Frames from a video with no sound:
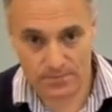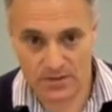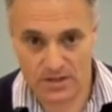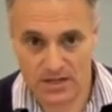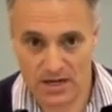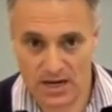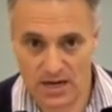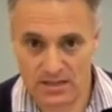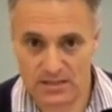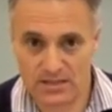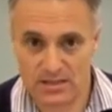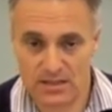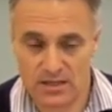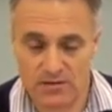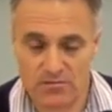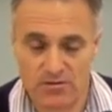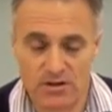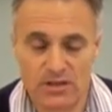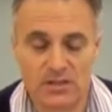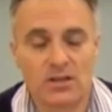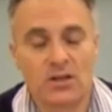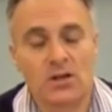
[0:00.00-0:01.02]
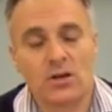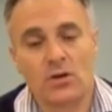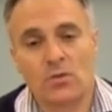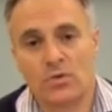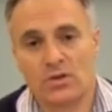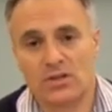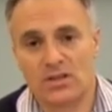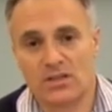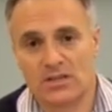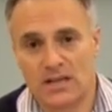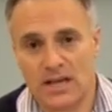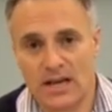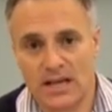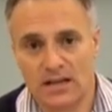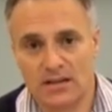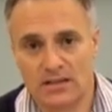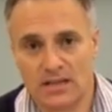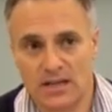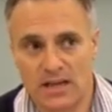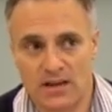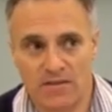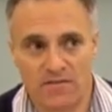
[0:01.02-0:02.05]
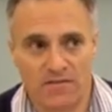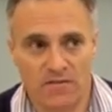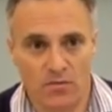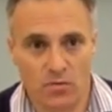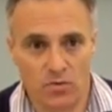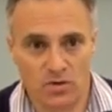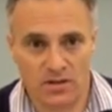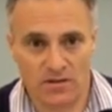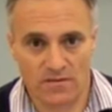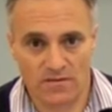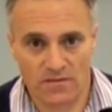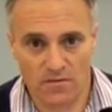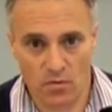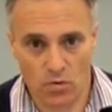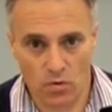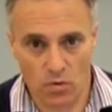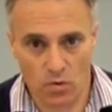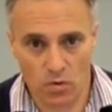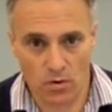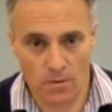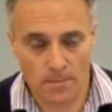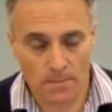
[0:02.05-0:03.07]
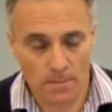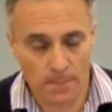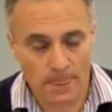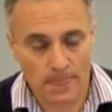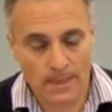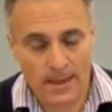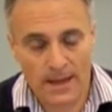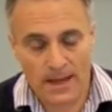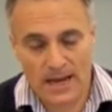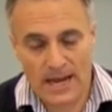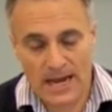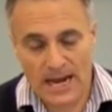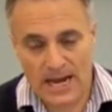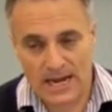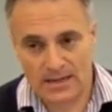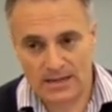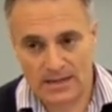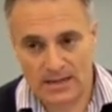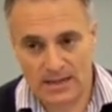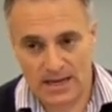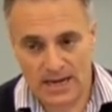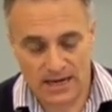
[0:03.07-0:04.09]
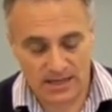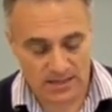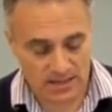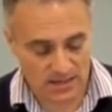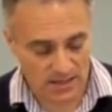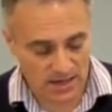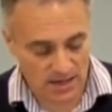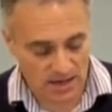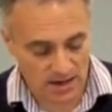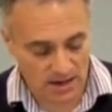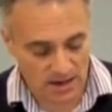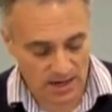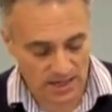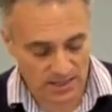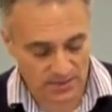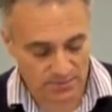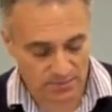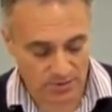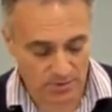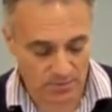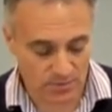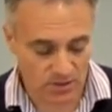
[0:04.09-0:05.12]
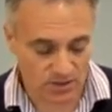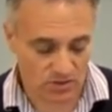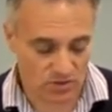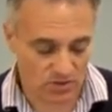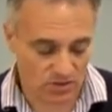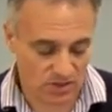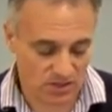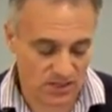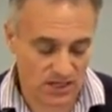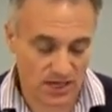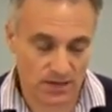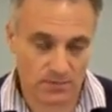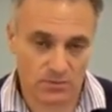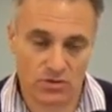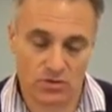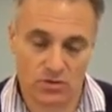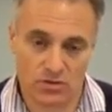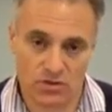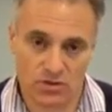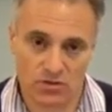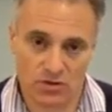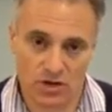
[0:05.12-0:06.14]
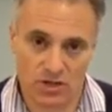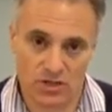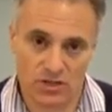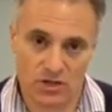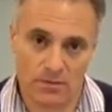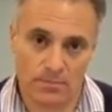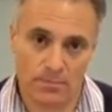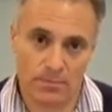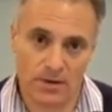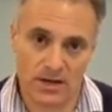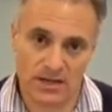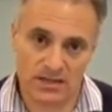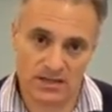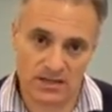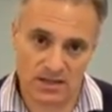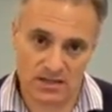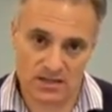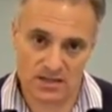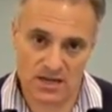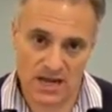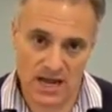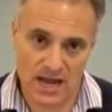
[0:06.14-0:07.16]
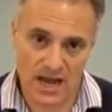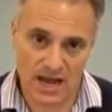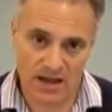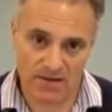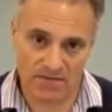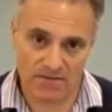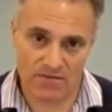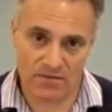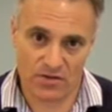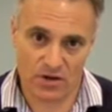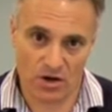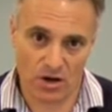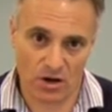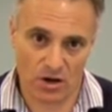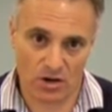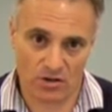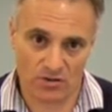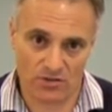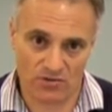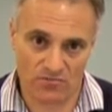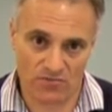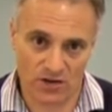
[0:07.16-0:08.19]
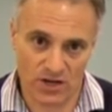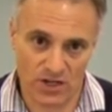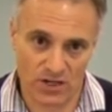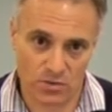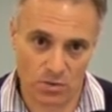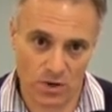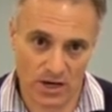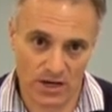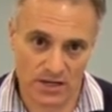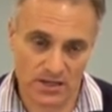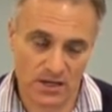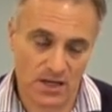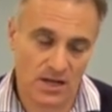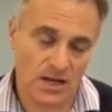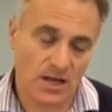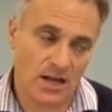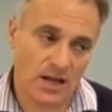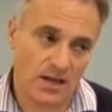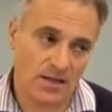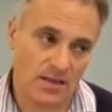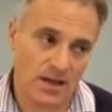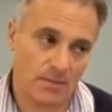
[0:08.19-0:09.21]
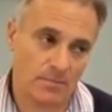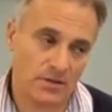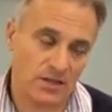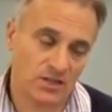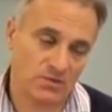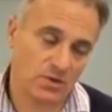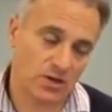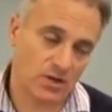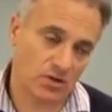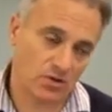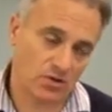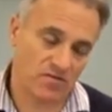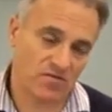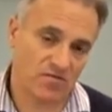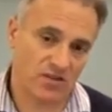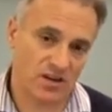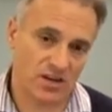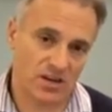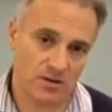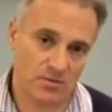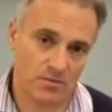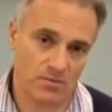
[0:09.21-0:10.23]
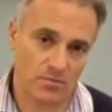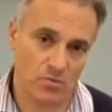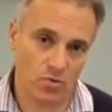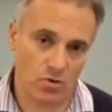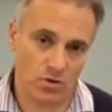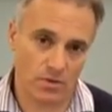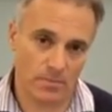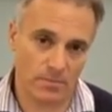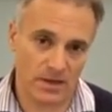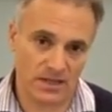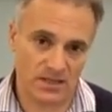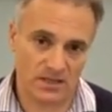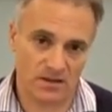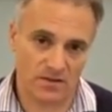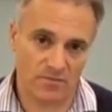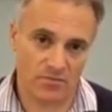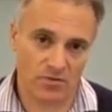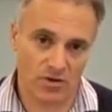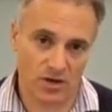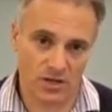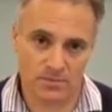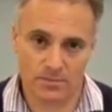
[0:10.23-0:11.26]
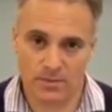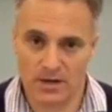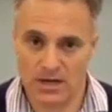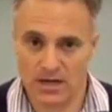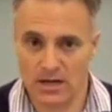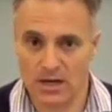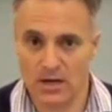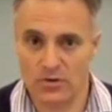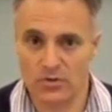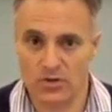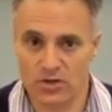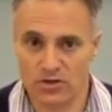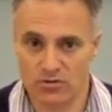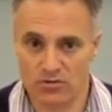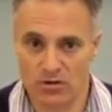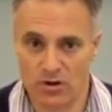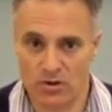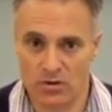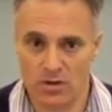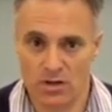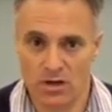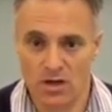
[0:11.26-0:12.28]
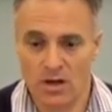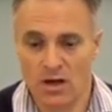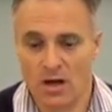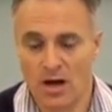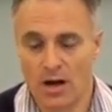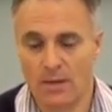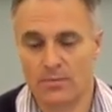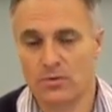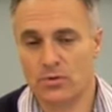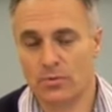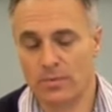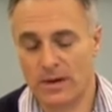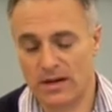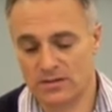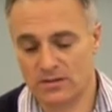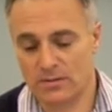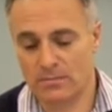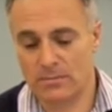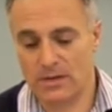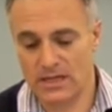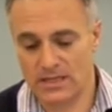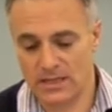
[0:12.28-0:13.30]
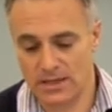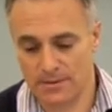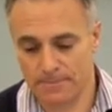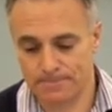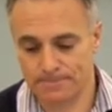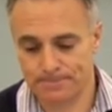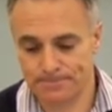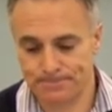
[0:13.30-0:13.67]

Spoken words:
DS series, which is an LTF44, and that has pretty much got the same sort of structure, but it doesn't have the hardened raceways, and that means we can offer it at a more competitive price, but it'll only stroke up to about 1 metre.